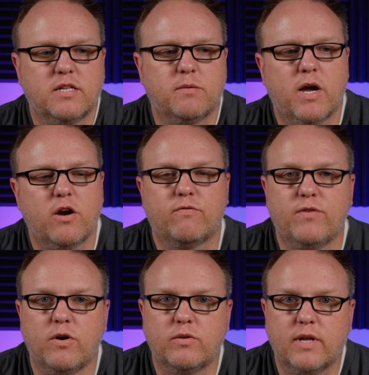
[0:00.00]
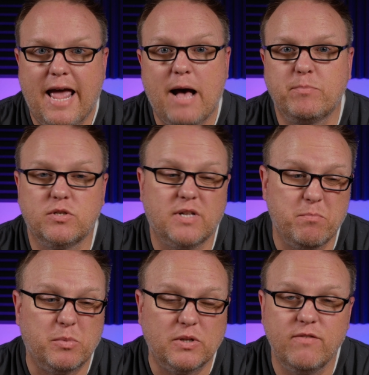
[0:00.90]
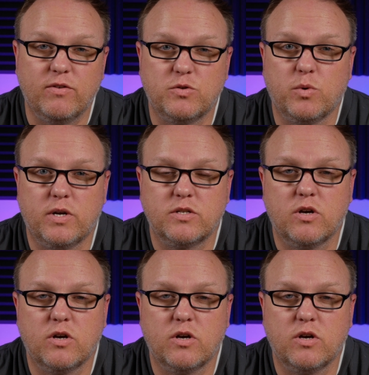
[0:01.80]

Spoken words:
of the microphone, the capsule, I believe is what it's